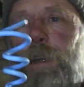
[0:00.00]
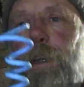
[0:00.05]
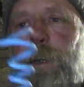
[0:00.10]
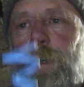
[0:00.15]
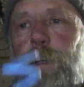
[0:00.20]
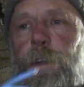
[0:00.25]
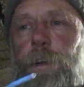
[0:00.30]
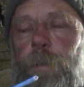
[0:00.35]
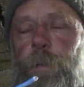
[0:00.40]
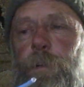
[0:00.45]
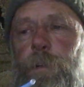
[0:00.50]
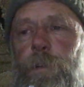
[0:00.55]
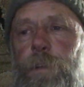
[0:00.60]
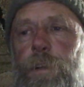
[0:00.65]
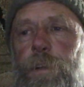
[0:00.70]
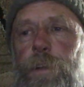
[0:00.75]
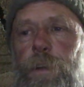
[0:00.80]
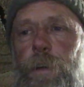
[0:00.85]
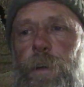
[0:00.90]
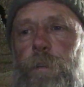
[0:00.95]
in
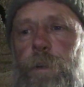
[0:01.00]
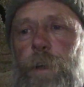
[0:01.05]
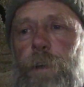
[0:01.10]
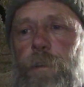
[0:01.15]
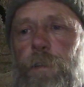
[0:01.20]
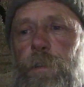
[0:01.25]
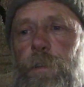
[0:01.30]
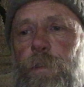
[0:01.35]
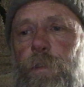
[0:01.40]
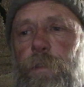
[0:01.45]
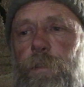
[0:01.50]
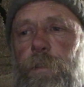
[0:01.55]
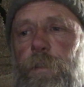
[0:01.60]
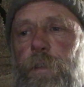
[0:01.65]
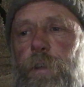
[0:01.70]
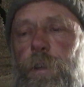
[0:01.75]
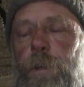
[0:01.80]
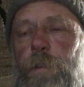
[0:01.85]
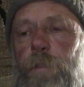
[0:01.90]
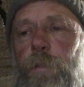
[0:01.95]
opposite directions
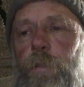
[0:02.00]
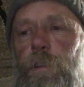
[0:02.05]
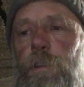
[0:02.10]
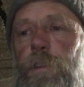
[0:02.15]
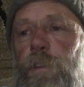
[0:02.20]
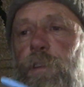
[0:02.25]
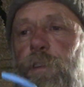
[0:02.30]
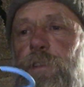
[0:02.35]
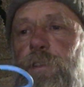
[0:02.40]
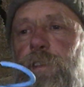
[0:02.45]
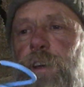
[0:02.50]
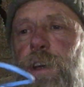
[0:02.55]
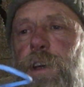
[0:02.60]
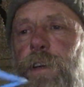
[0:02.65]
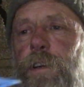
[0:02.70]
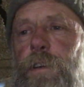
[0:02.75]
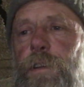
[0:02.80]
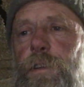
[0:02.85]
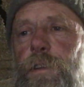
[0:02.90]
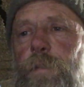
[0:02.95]
in order to
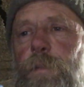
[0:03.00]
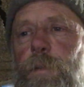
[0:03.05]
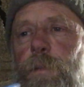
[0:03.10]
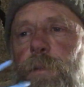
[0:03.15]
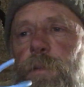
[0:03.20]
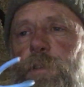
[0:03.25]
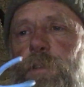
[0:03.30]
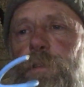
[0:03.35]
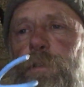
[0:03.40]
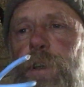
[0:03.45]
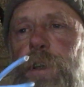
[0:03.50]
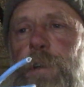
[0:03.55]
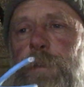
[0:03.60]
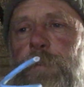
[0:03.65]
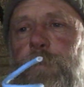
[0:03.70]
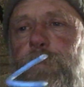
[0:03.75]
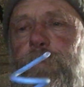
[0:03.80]
suck the water in.